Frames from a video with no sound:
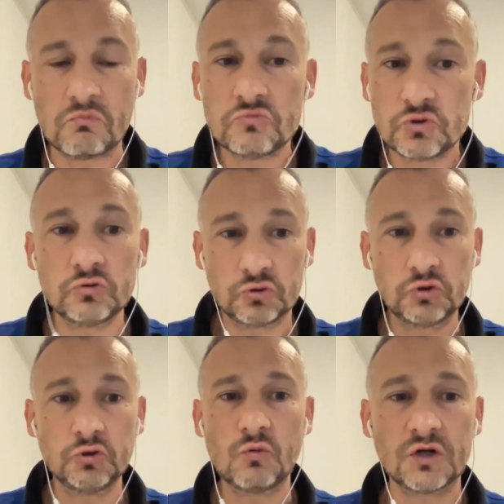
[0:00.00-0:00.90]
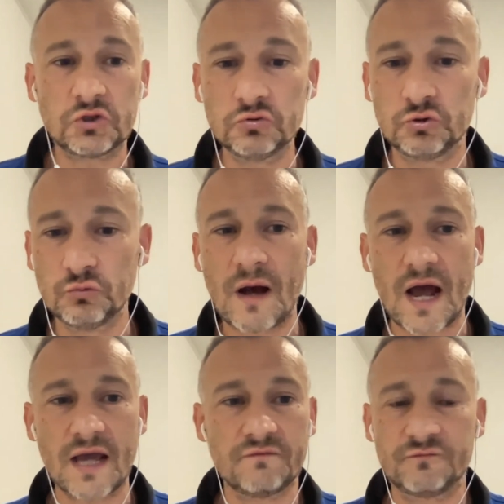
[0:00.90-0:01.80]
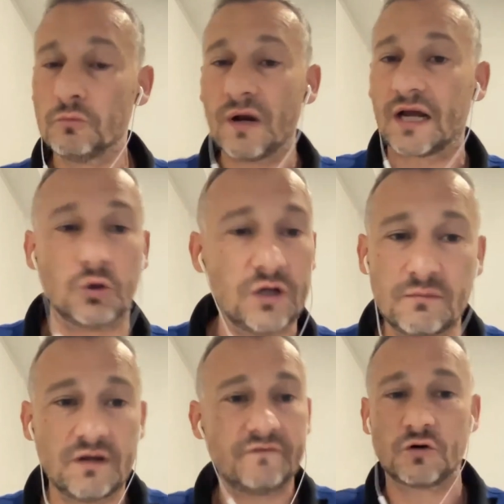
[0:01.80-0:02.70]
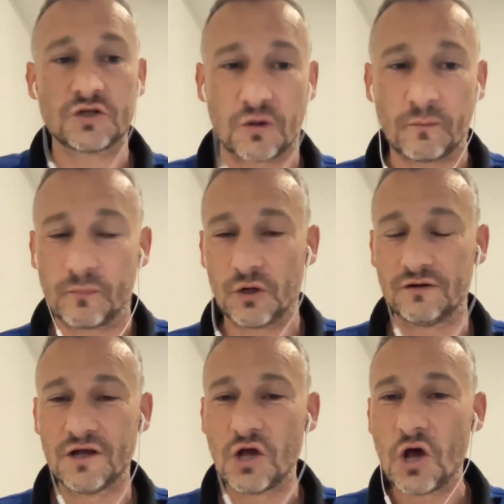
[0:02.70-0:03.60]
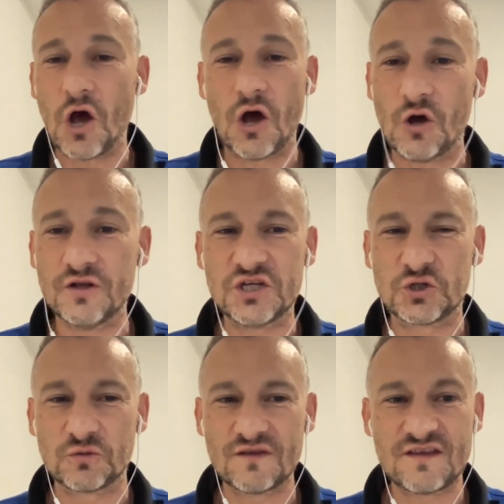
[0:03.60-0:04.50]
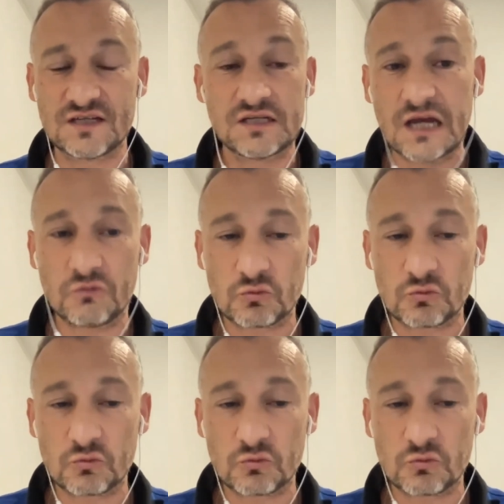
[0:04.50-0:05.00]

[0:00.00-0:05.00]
you want to buy to Mercado Libre, for example, an insurance, they say, yeah.